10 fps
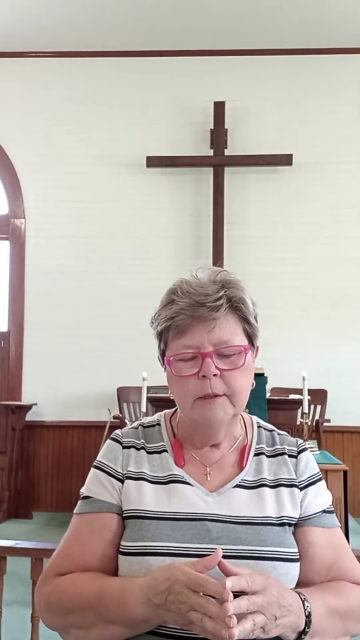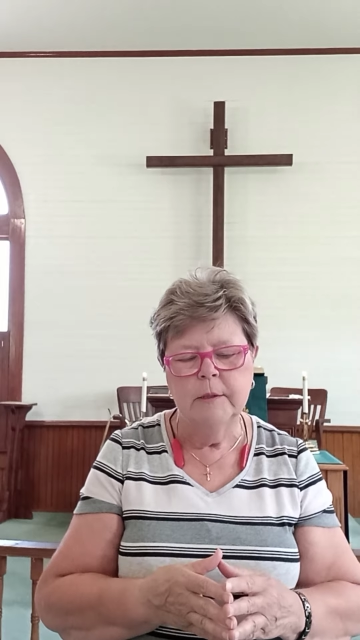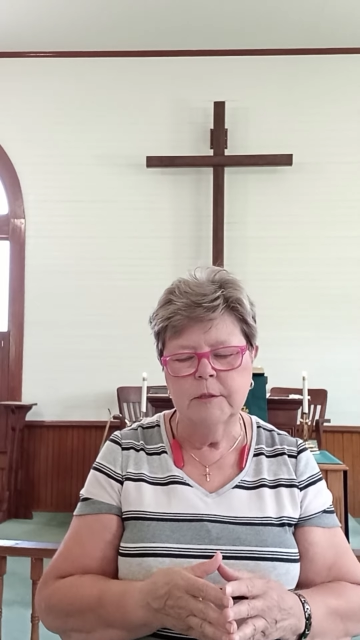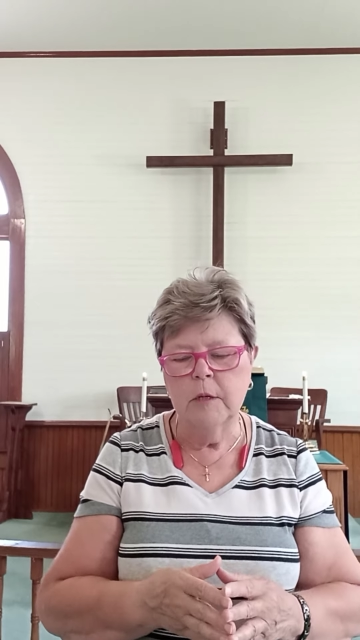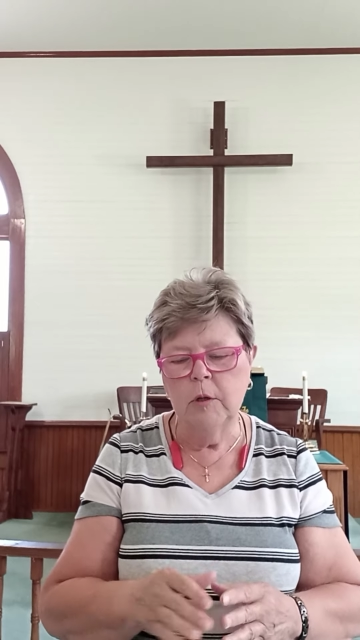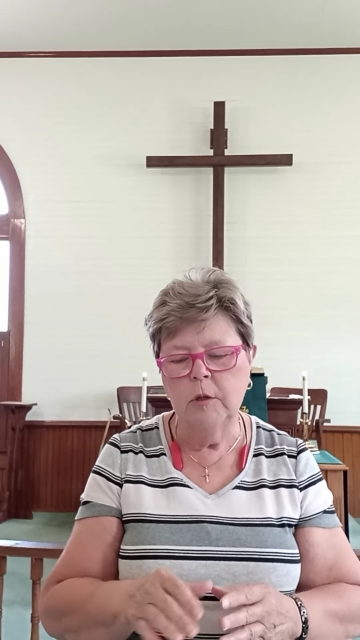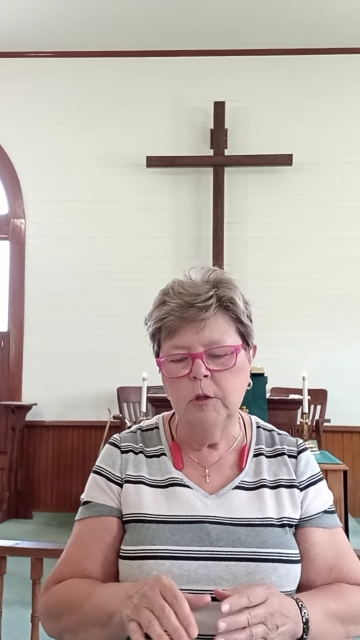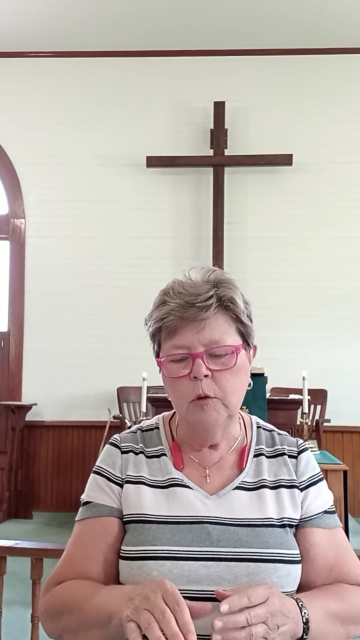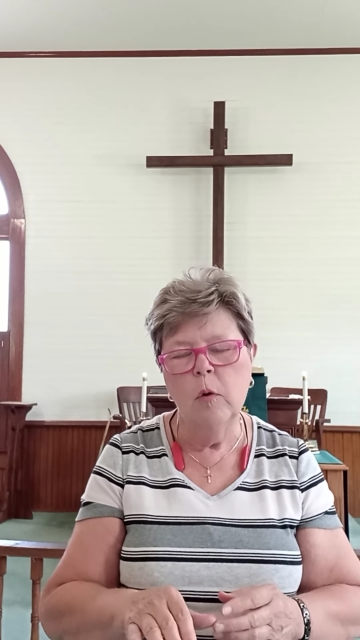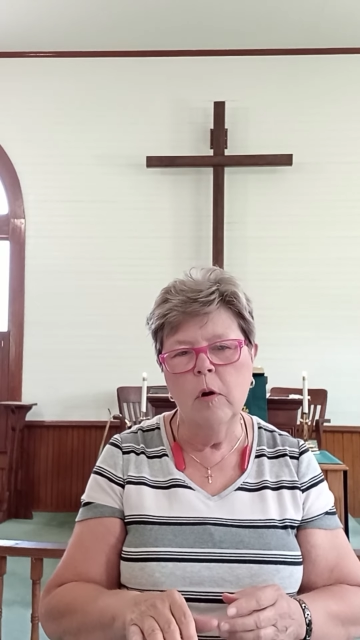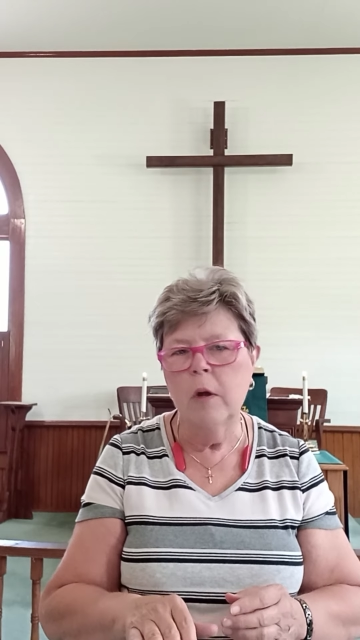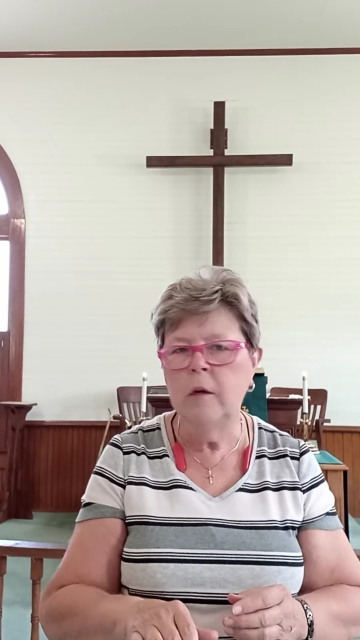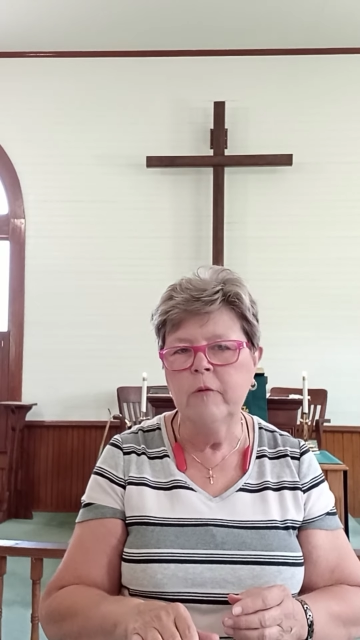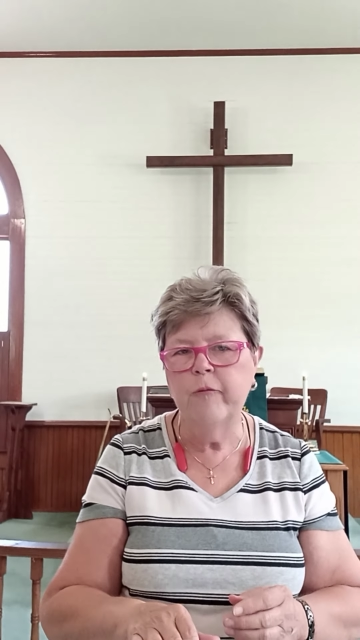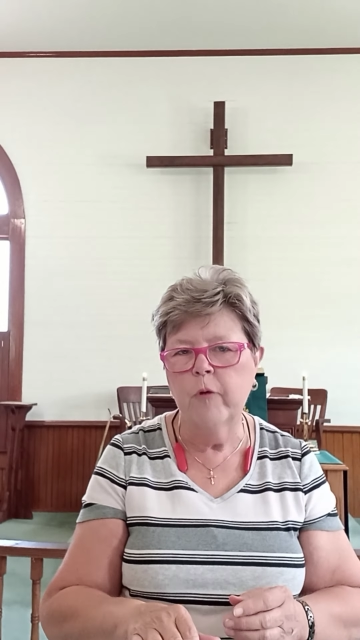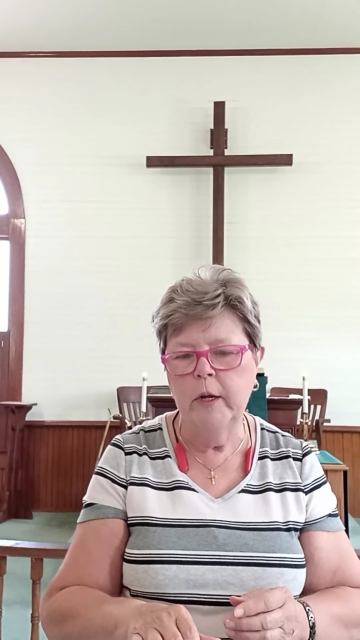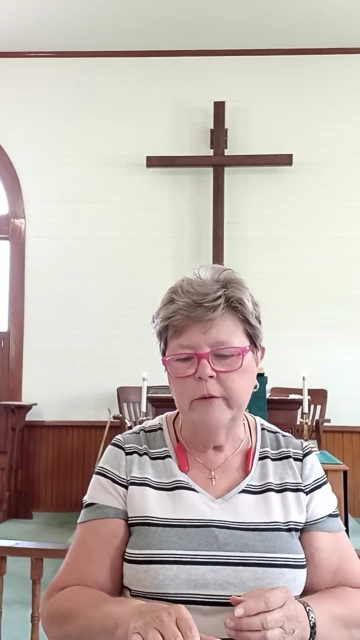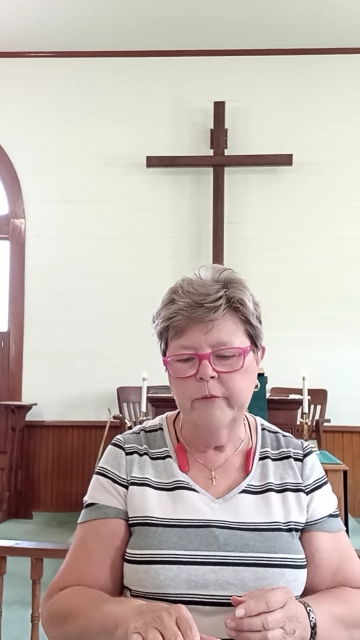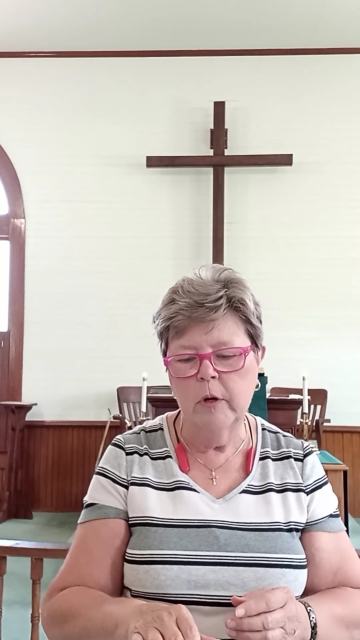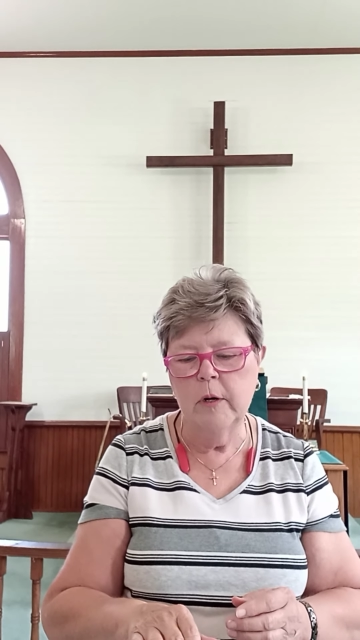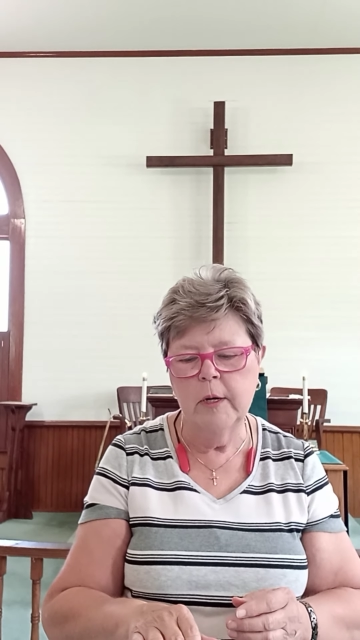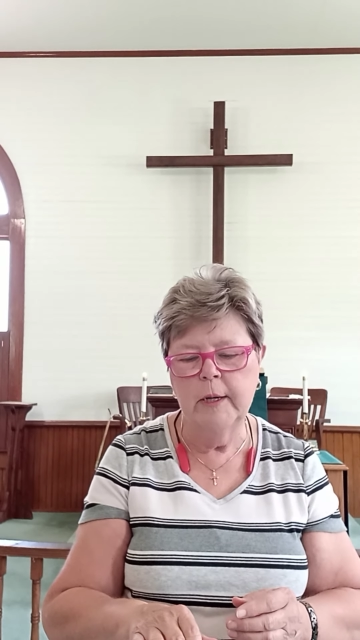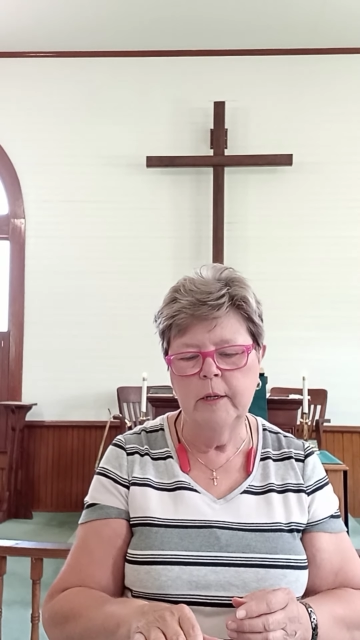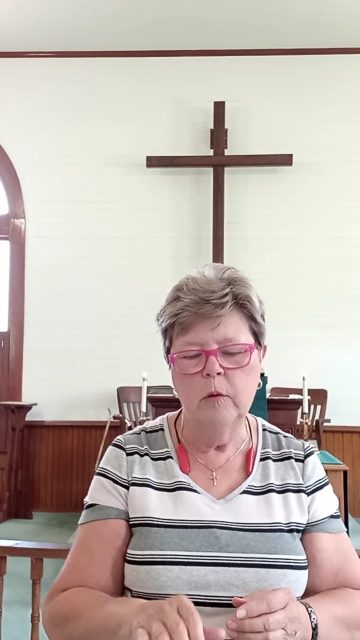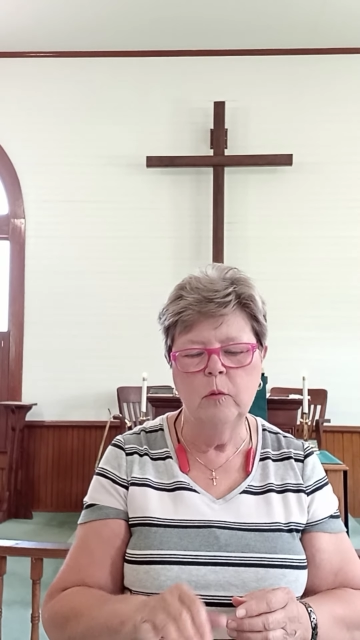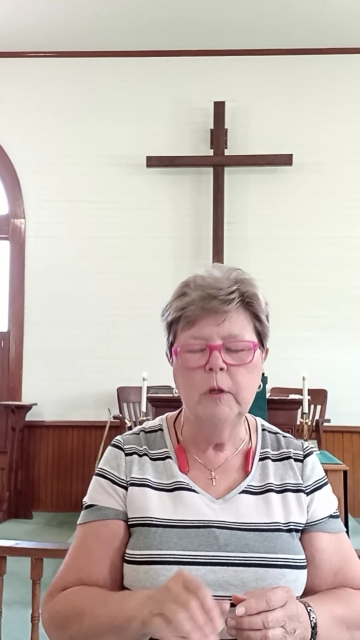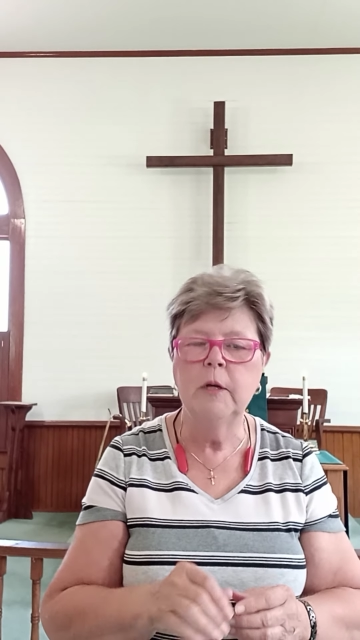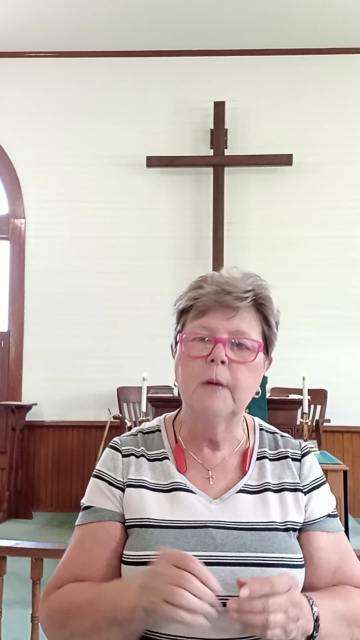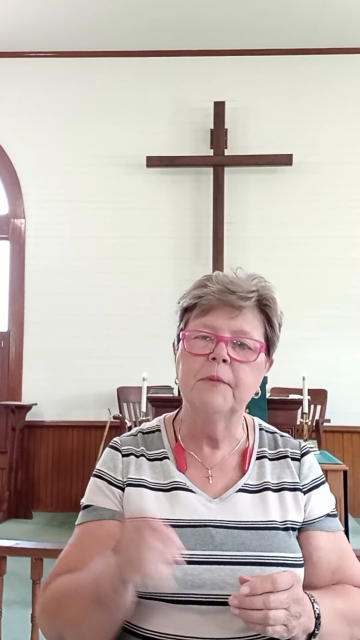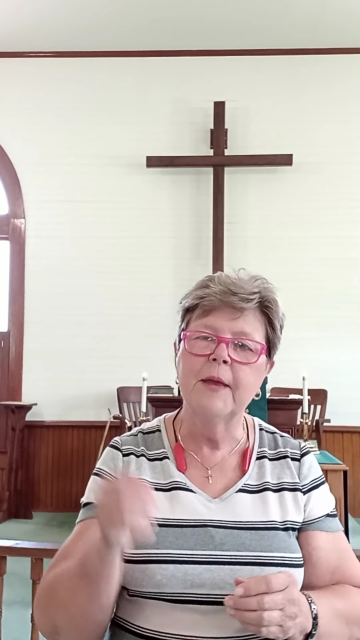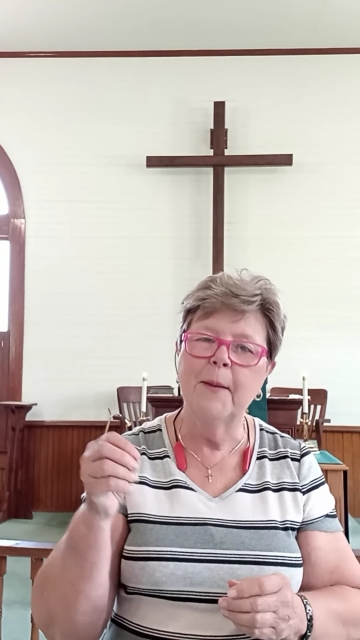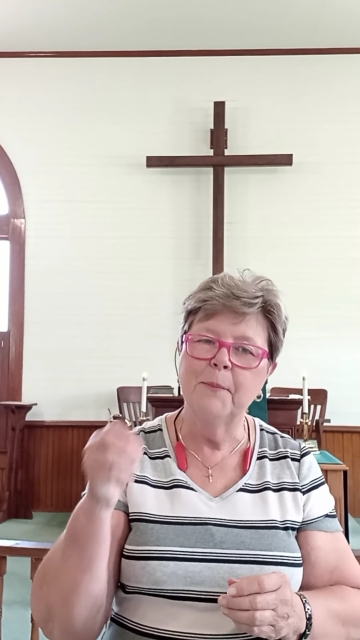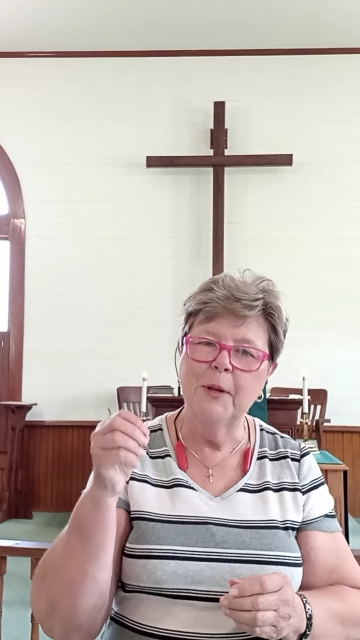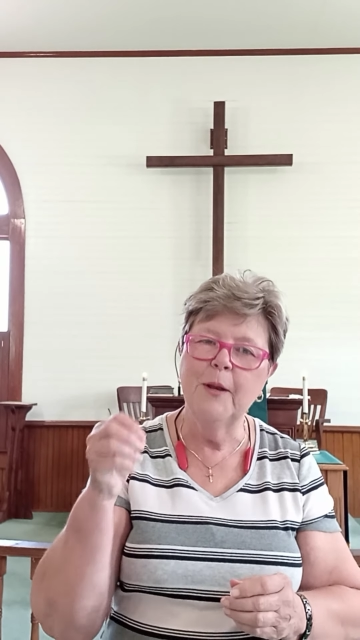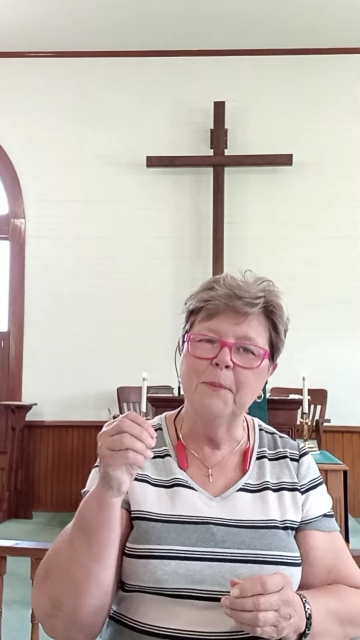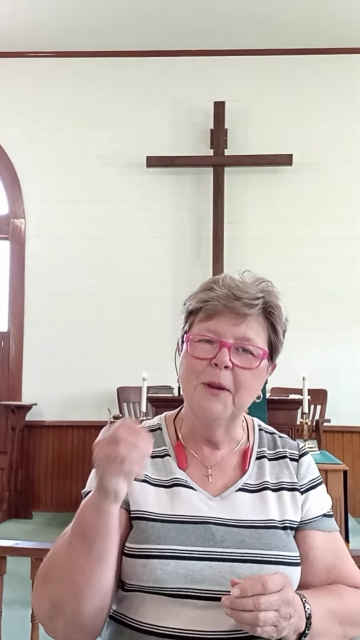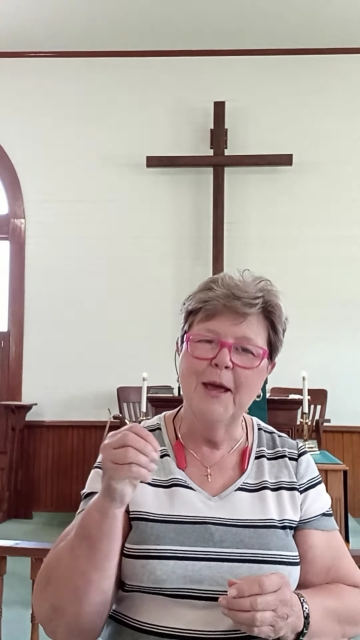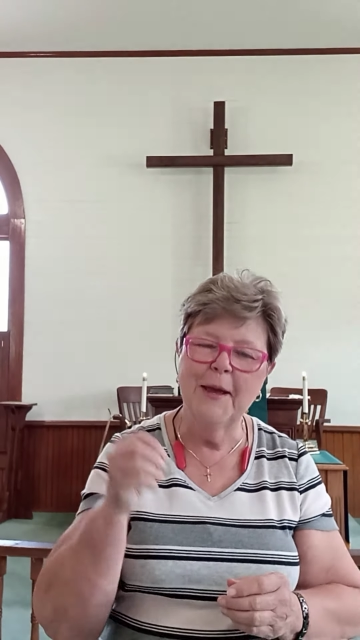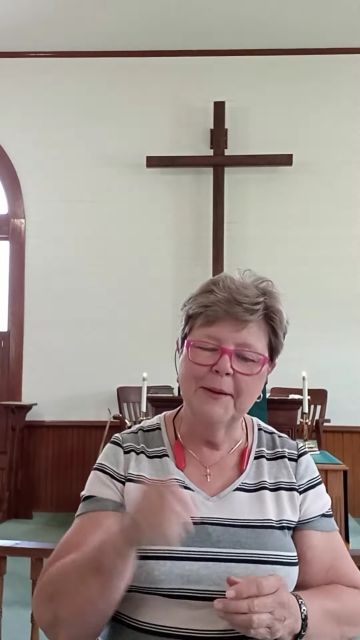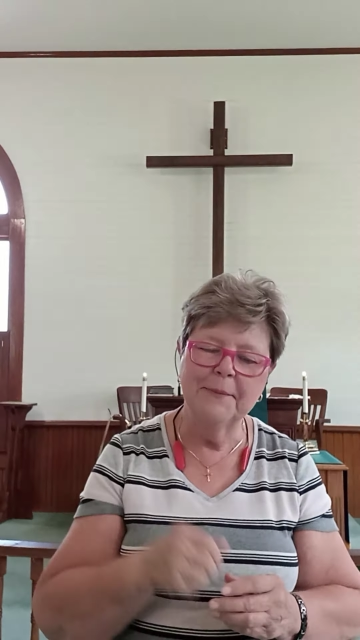so that you are unafraid of God holding up that plumb line